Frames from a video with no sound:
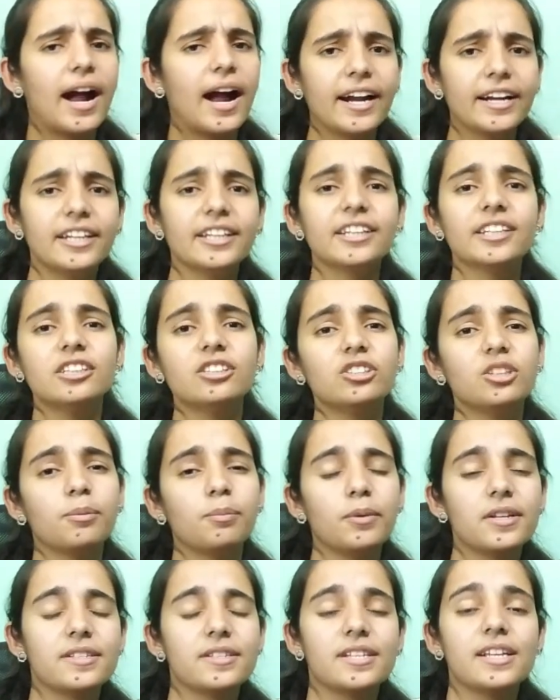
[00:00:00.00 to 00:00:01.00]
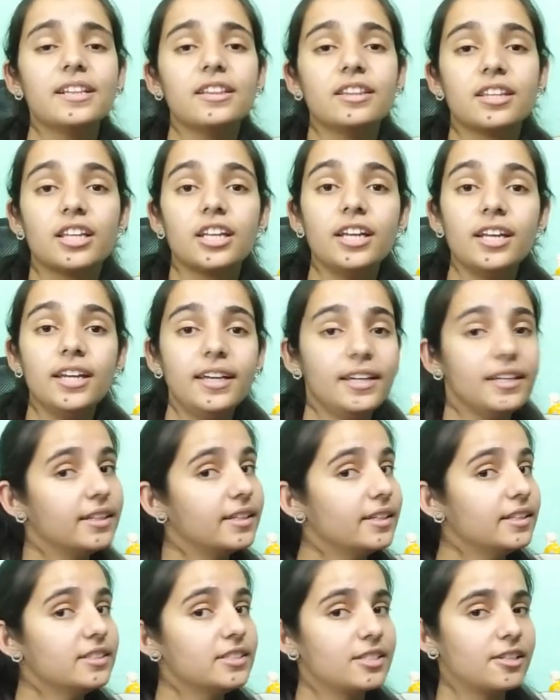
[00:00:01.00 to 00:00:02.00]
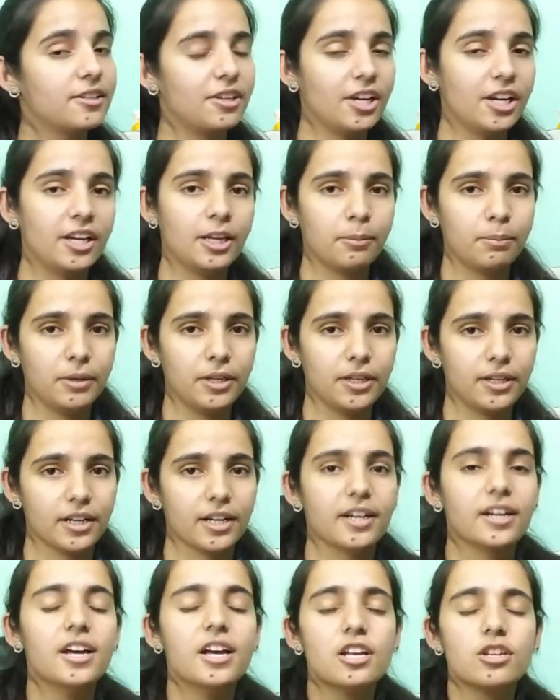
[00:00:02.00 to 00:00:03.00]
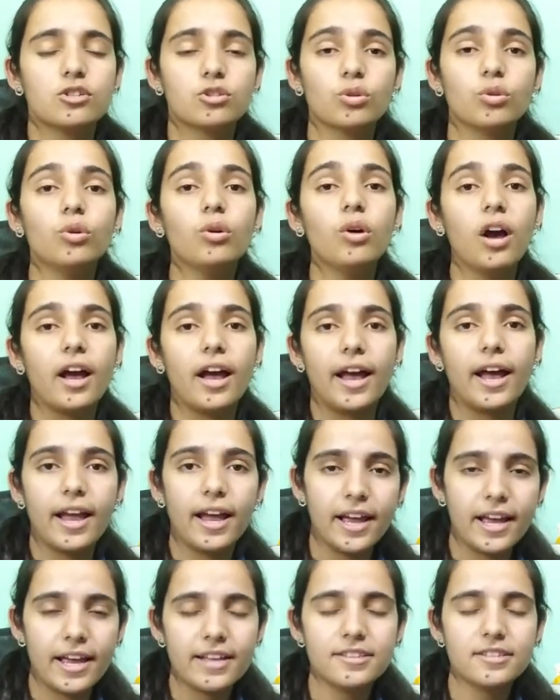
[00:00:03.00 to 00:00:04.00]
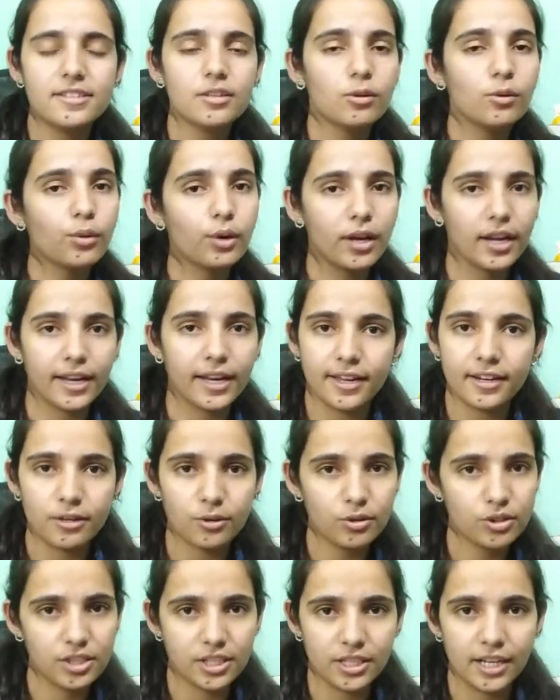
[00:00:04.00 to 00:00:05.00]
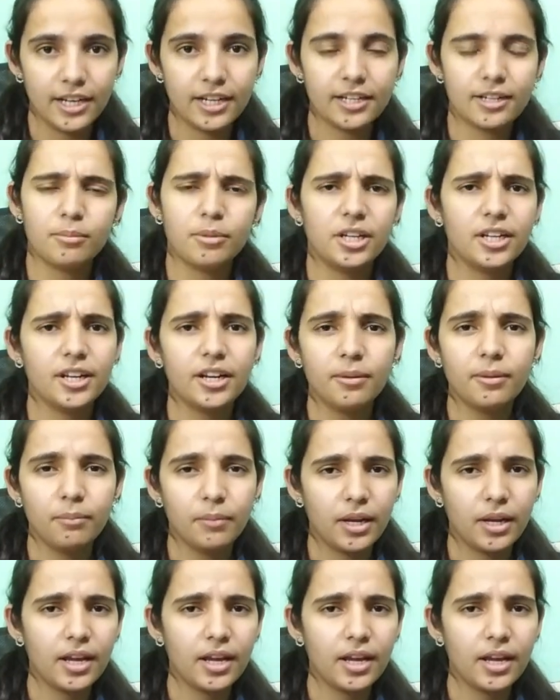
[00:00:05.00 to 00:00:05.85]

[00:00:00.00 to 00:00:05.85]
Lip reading: Articleship is a 3 years training period. So as you clear your CA intermediate,